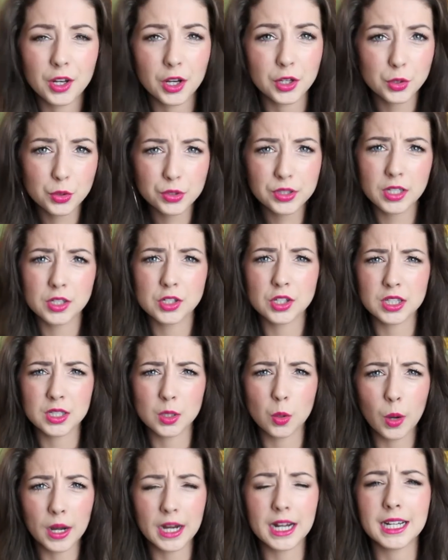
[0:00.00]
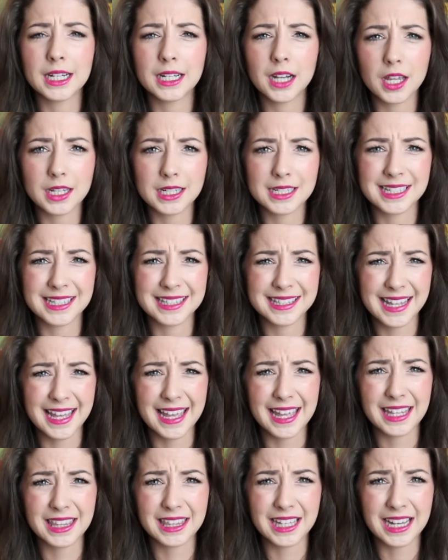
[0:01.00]
I'd also just quickly like to
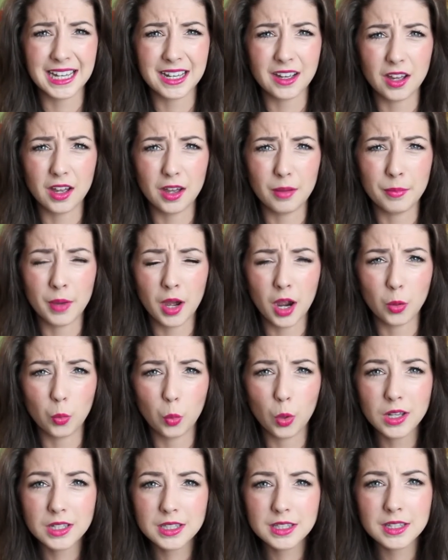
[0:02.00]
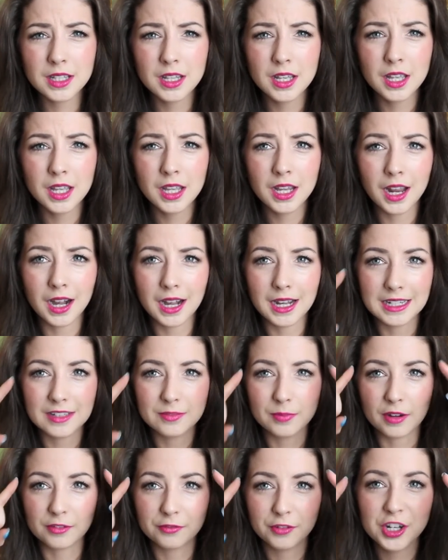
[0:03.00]
say that I was gonna
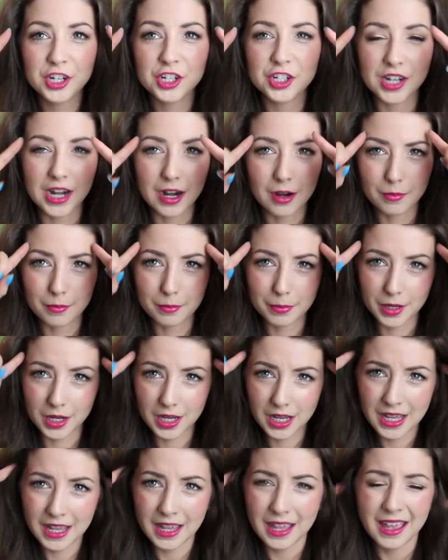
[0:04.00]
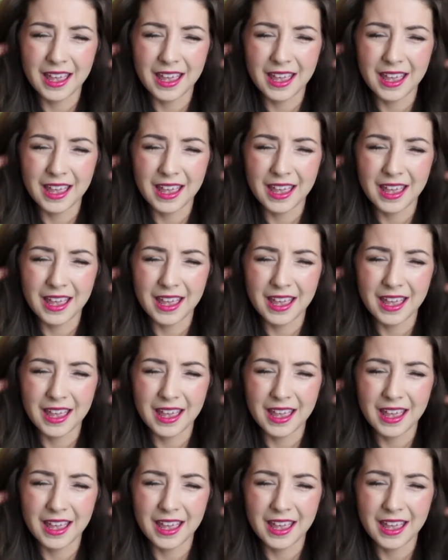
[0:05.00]
leave my fringe down, but